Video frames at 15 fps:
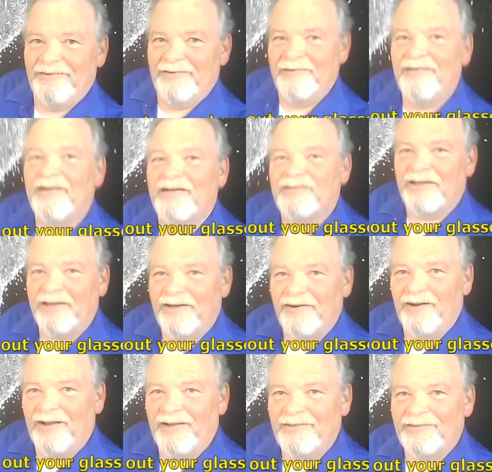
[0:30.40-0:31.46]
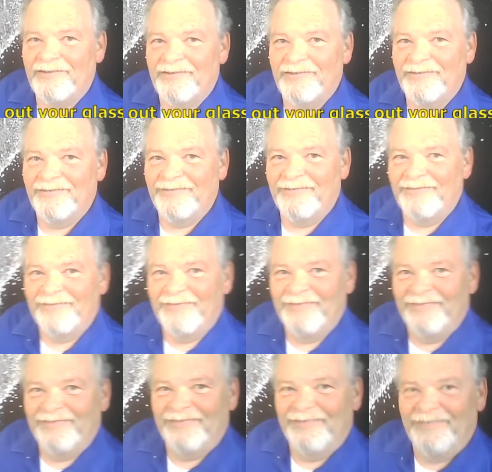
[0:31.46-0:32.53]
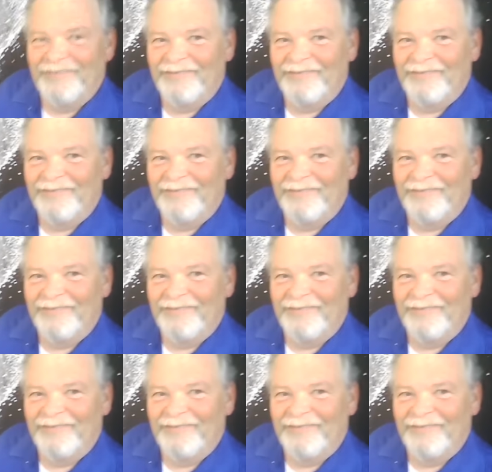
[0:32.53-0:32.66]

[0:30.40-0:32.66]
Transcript: footage of him taking it, we thought